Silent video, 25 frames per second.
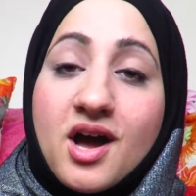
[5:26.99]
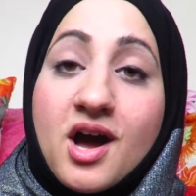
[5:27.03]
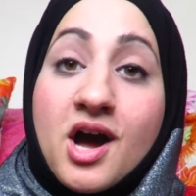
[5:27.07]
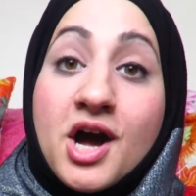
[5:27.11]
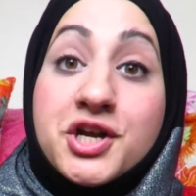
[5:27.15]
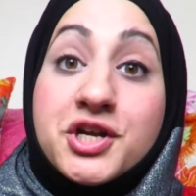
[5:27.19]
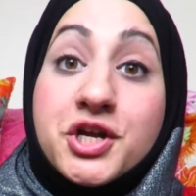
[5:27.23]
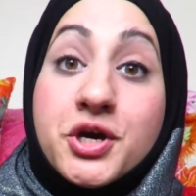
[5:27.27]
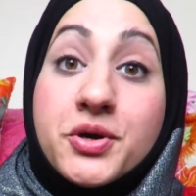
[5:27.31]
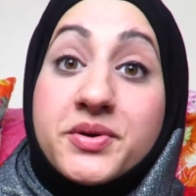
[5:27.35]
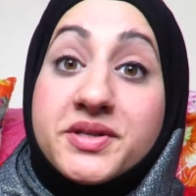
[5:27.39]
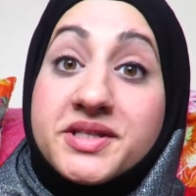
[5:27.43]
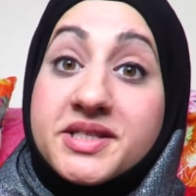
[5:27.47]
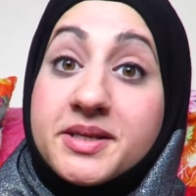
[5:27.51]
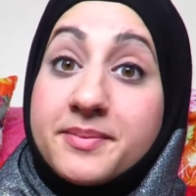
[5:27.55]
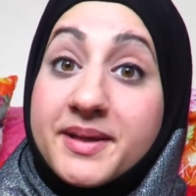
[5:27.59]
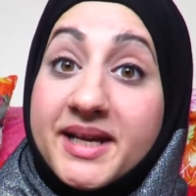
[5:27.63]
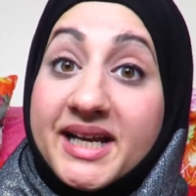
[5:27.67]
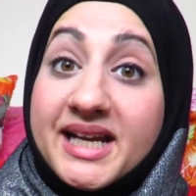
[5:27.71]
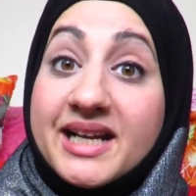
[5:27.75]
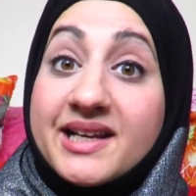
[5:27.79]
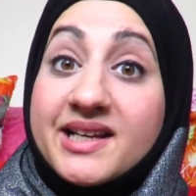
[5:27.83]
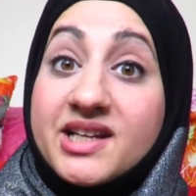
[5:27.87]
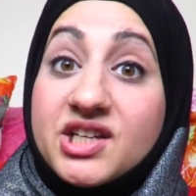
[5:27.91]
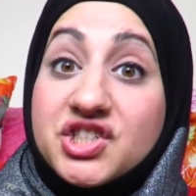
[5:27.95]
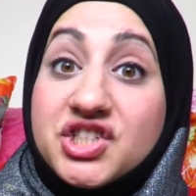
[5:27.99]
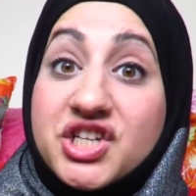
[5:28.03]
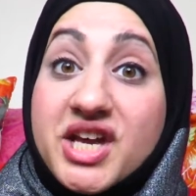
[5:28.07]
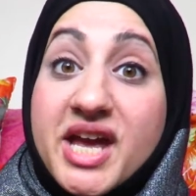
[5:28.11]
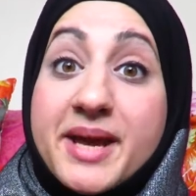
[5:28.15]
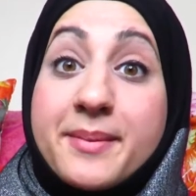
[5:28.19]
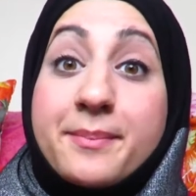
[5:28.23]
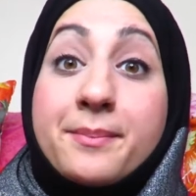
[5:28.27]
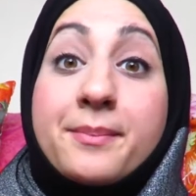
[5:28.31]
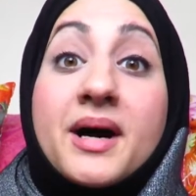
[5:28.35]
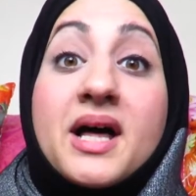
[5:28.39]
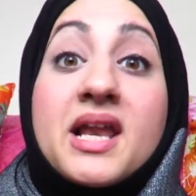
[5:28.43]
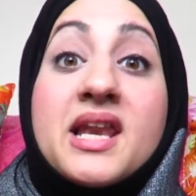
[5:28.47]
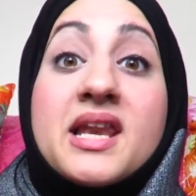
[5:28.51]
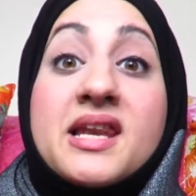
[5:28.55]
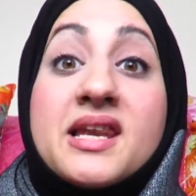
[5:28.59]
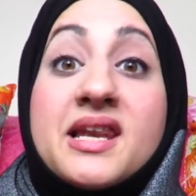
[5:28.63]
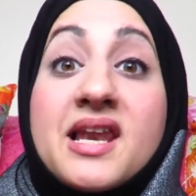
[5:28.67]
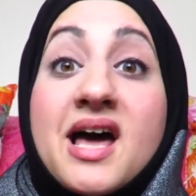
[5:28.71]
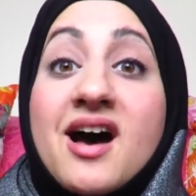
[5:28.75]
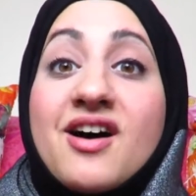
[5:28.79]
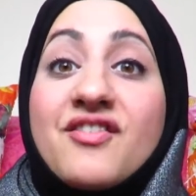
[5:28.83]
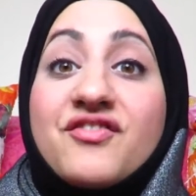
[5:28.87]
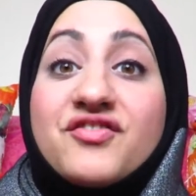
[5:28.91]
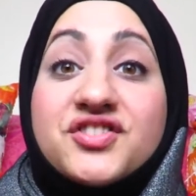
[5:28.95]
I know it's a bit cliche, but
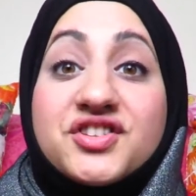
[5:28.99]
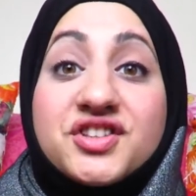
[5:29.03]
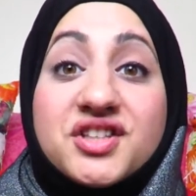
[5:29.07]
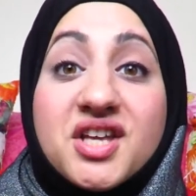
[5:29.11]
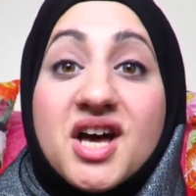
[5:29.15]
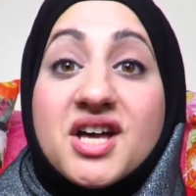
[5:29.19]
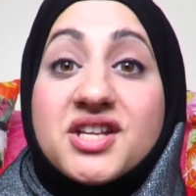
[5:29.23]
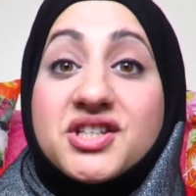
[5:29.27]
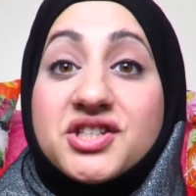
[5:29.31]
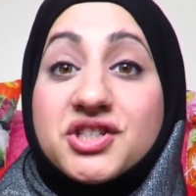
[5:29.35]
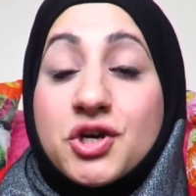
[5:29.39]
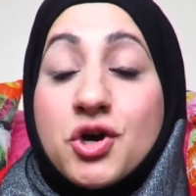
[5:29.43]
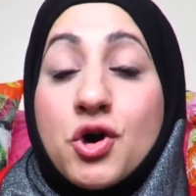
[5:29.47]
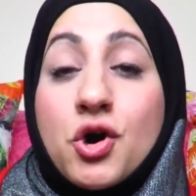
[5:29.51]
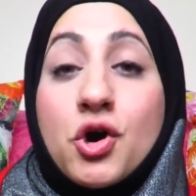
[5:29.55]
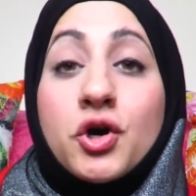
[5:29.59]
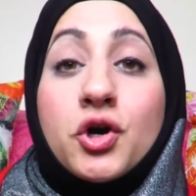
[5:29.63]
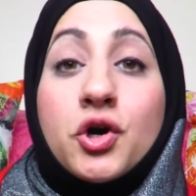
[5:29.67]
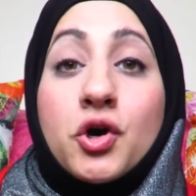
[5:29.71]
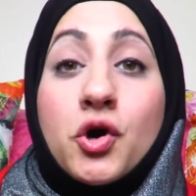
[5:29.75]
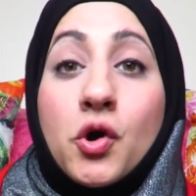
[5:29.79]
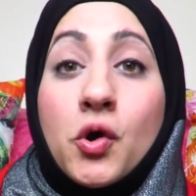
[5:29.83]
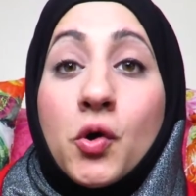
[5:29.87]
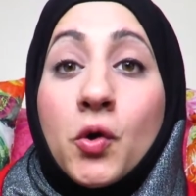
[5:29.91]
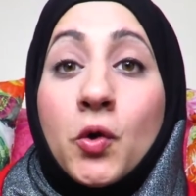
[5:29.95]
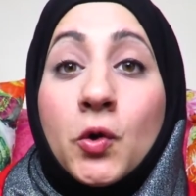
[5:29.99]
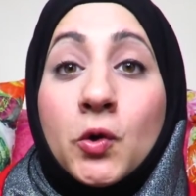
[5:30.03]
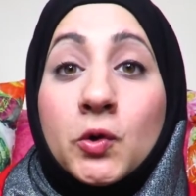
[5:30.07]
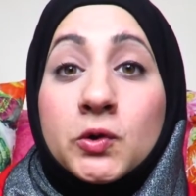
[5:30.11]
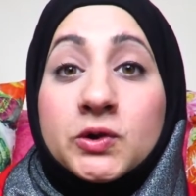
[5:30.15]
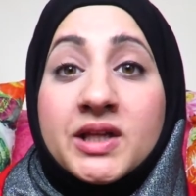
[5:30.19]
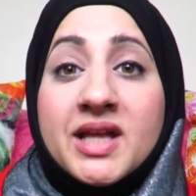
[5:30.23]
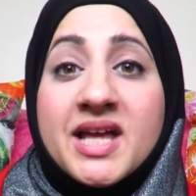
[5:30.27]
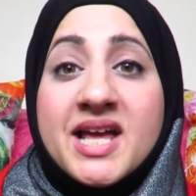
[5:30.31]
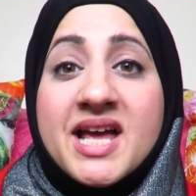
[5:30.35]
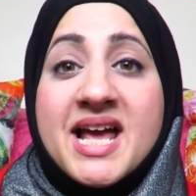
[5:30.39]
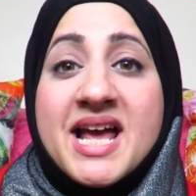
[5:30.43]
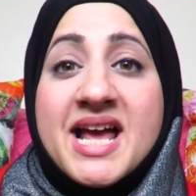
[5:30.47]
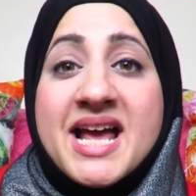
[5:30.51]
love does conquer all.